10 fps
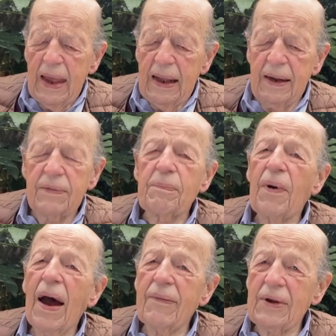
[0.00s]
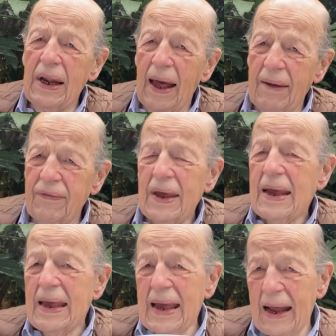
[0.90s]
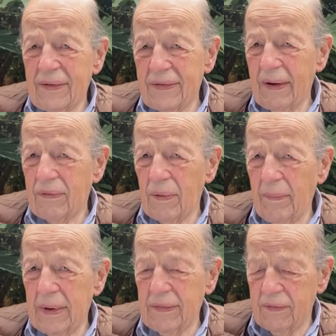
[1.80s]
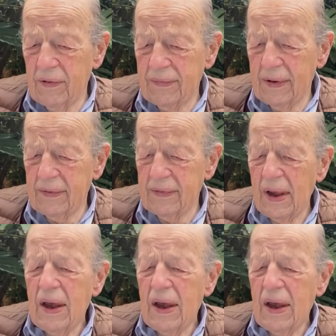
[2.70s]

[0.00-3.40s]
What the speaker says: In his private life, he had several mistresses,